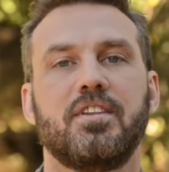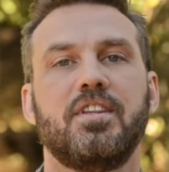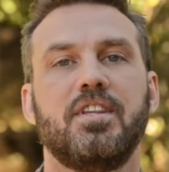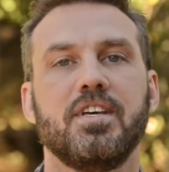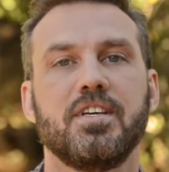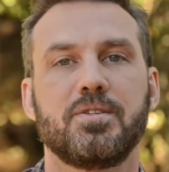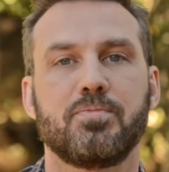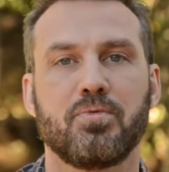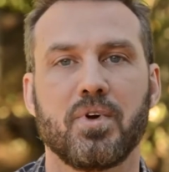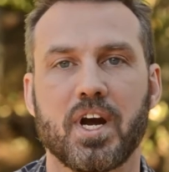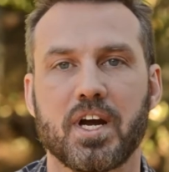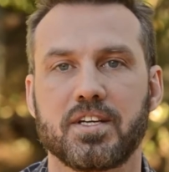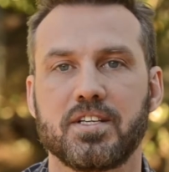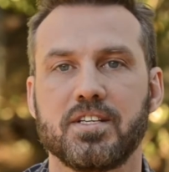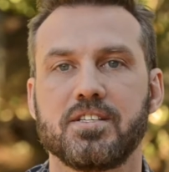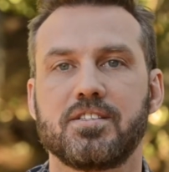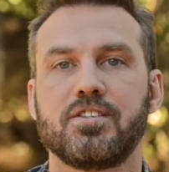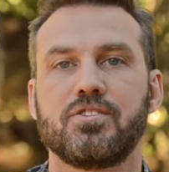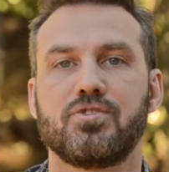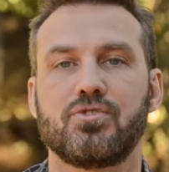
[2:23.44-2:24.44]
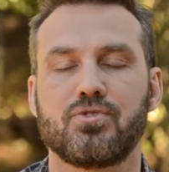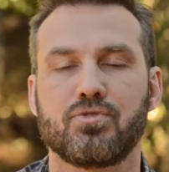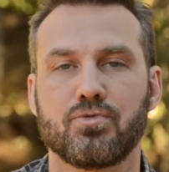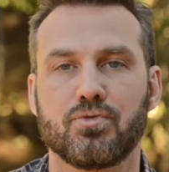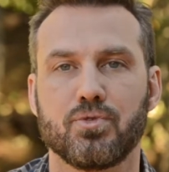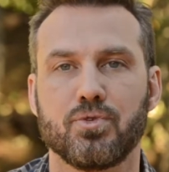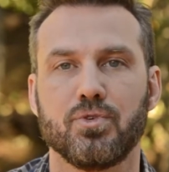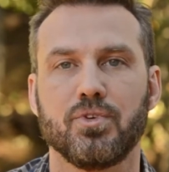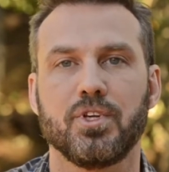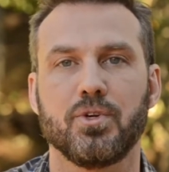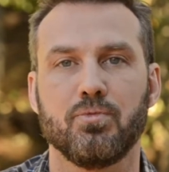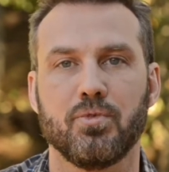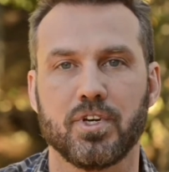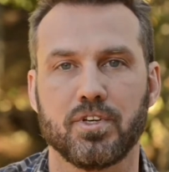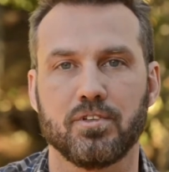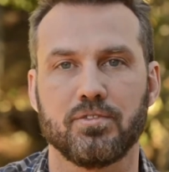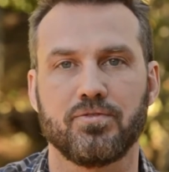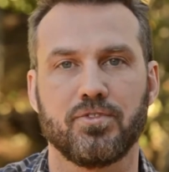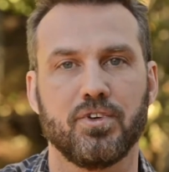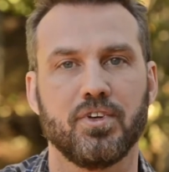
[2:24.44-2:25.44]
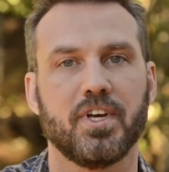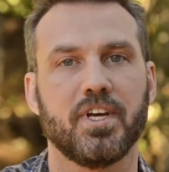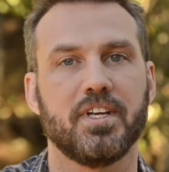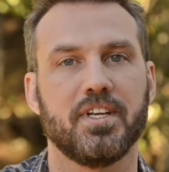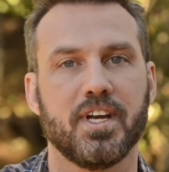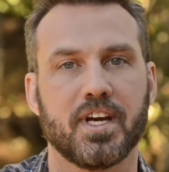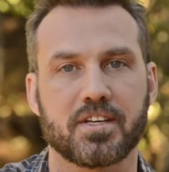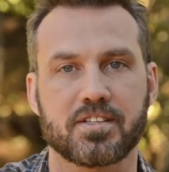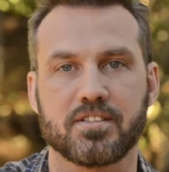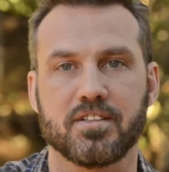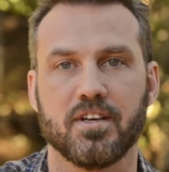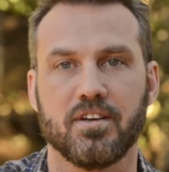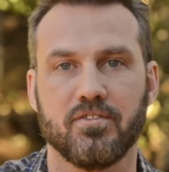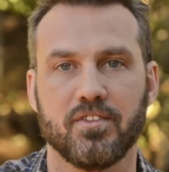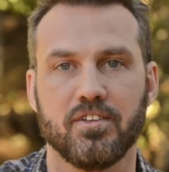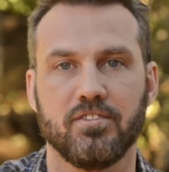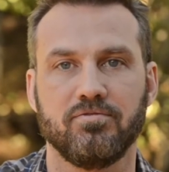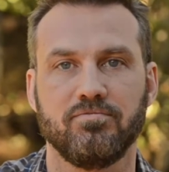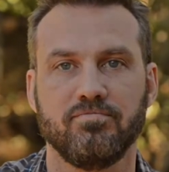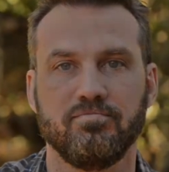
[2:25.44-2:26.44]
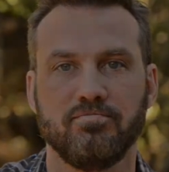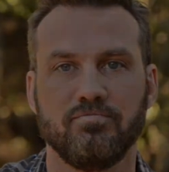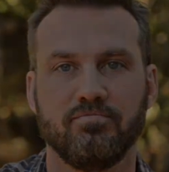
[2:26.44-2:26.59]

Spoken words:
This practice is truly wonderful and next level.